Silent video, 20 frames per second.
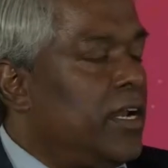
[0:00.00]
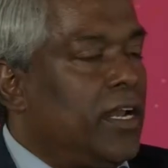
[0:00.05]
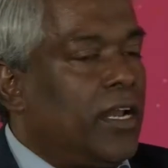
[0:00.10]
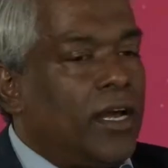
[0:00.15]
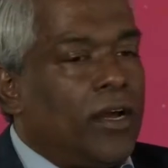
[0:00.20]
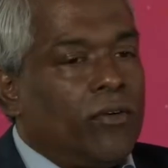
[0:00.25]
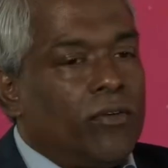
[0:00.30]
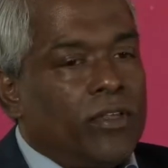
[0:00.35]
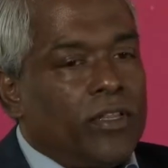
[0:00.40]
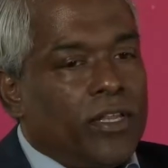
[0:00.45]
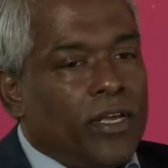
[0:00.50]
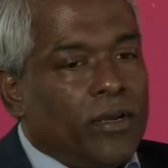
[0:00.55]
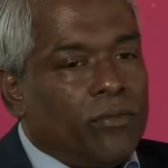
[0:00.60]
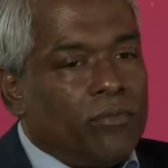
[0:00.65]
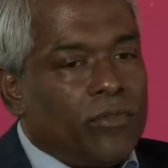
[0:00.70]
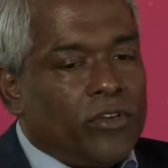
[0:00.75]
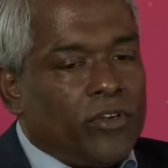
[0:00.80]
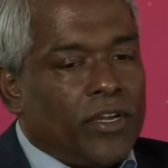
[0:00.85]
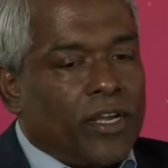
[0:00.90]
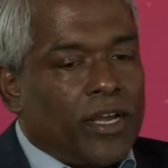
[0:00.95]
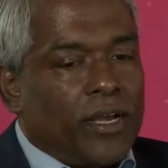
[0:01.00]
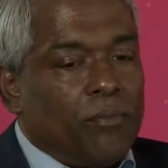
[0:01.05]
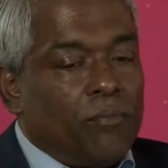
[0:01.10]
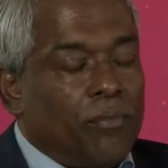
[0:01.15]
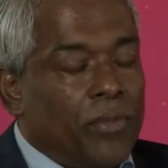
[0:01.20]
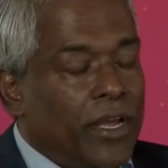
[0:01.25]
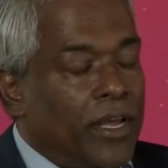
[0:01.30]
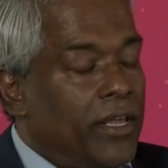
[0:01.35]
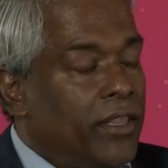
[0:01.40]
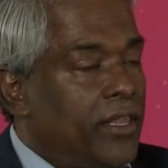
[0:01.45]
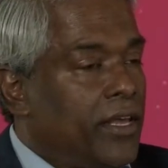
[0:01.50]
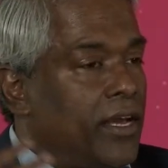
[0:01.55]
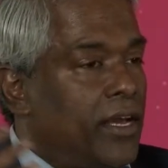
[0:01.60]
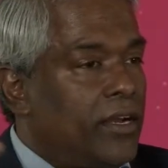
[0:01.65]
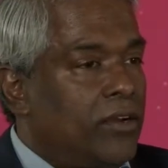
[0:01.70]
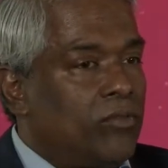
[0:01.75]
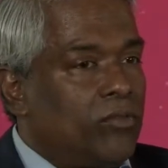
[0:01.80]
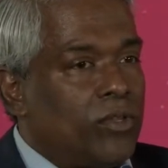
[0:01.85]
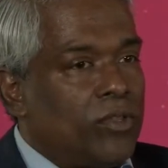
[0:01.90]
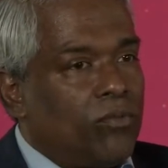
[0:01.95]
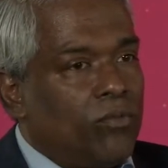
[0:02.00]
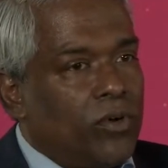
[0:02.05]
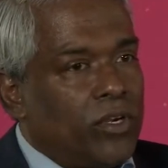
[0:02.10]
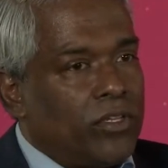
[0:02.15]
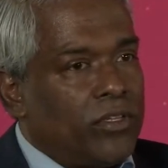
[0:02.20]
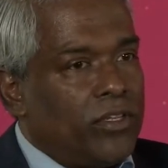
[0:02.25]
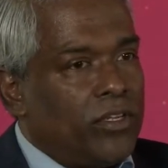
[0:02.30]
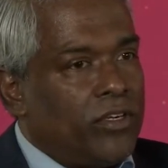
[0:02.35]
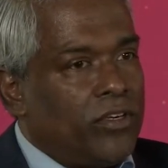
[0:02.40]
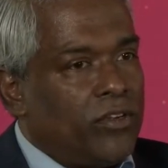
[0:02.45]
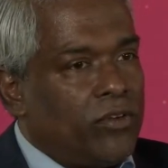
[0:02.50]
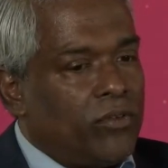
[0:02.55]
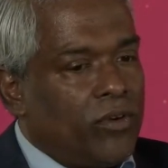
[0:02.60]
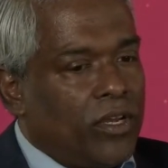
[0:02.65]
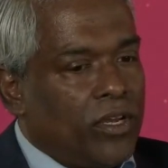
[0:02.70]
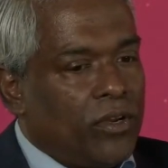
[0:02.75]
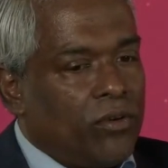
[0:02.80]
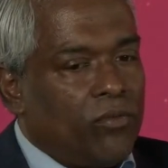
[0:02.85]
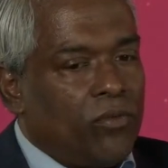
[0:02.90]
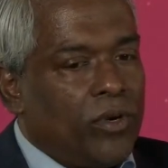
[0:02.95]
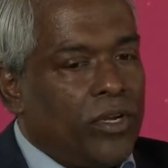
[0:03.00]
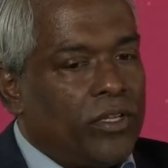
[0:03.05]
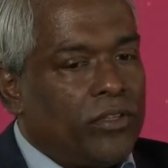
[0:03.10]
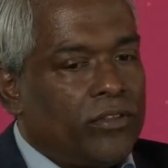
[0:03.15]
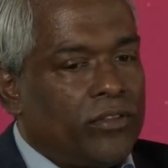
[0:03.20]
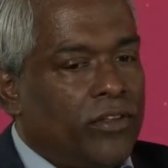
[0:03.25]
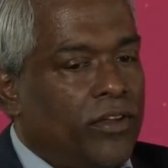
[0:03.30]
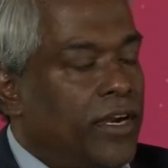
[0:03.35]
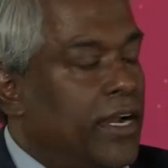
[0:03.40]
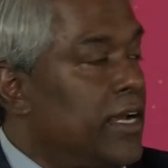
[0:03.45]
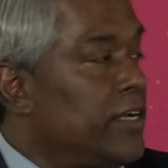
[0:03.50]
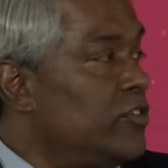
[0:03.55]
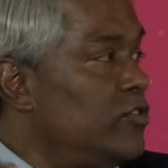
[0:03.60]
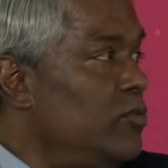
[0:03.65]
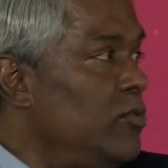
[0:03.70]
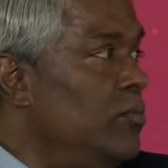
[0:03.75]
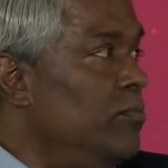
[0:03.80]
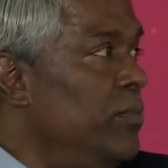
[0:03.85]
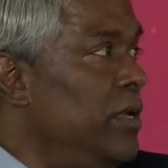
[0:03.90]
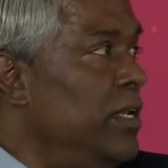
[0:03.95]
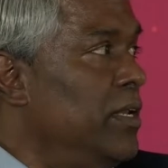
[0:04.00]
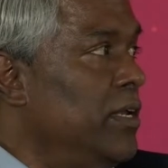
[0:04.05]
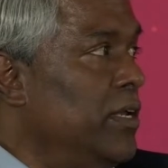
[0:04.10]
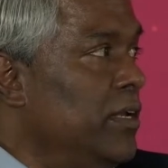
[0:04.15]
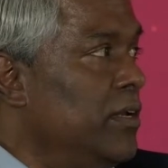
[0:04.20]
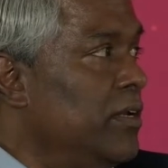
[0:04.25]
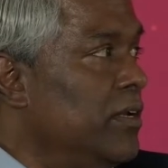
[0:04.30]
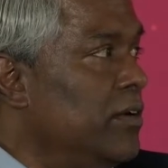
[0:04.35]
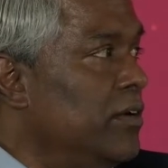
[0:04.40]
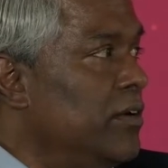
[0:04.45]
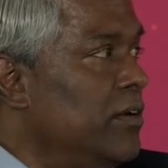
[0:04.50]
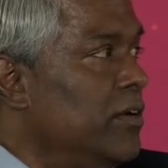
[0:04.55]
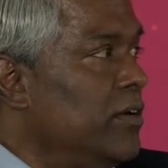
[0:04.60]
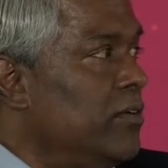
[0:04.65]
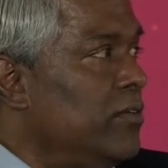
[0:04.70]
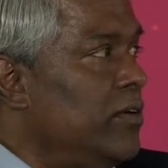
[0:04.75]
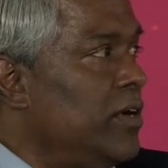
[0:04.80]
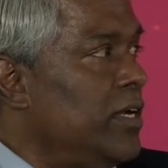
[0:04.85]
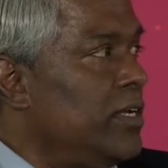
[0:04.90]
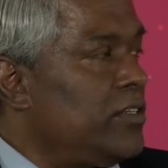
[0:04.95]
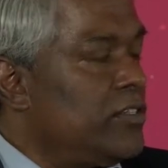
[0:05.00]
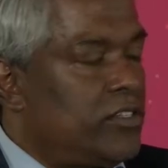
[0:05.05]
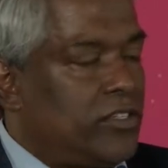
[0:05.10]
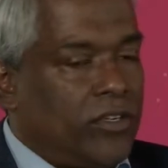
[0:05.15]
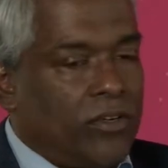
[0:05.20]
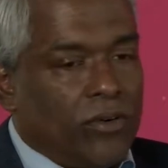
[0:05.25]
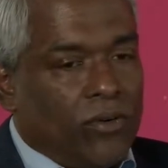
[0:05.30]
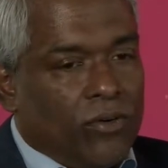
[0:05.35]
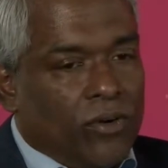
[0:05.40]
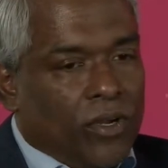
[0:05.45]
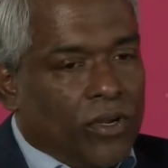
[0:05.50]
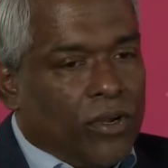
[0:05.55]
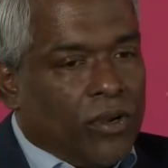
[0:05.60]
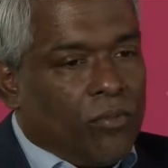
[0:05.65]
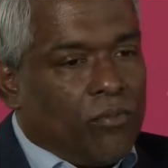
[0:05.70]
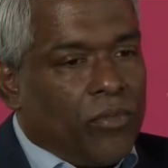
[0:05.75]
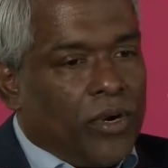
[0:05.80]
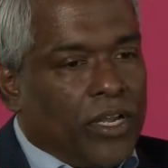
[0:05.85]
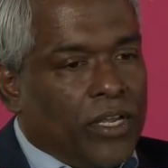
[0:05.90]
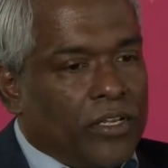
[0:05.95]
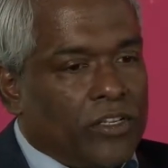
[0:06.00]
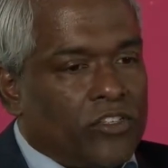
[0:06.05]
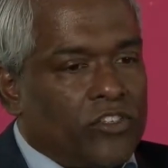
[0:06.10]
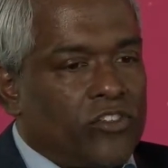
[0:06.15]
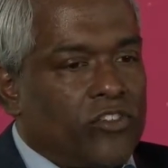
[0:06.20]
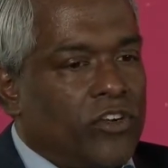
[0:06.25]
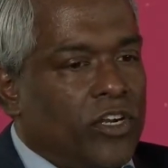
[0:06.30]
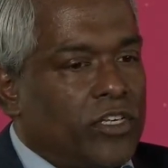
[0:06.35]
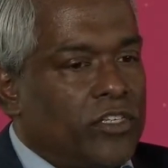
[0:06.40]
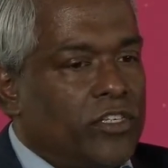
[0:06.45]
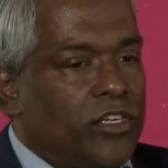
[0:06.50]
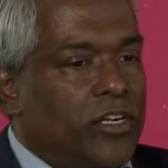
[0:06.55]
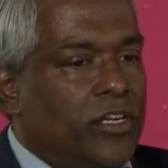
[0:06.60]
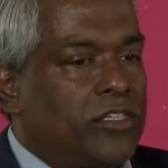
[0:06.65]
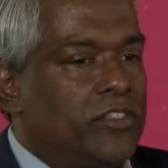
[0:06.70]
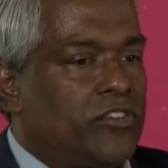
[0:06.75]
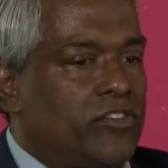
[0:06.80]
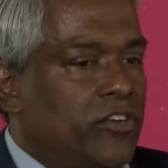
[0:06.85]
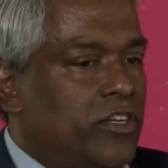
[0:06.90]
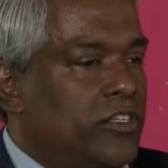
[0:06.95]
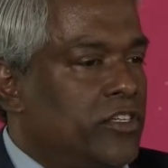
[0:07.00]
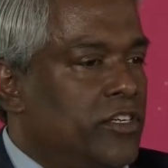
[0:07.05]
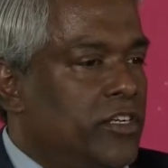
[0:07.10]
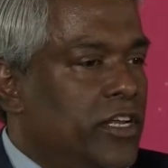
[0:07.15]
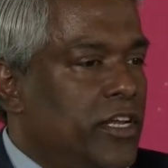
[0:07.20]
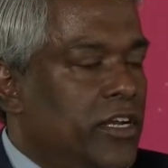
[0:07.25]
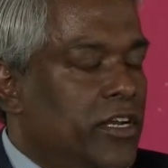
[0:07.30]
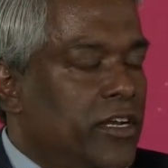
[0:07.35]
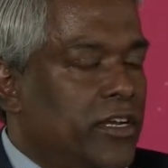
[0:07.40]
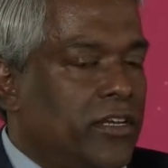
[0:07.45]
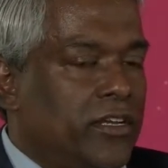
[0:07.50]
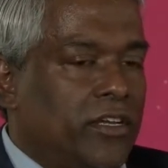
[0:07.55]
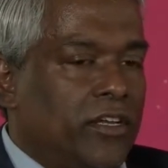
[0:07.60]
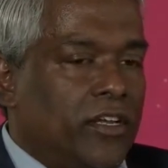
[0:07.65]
allowing them to compare that with what they're doing with their actual billing, right? So bringing structured, unstructured data.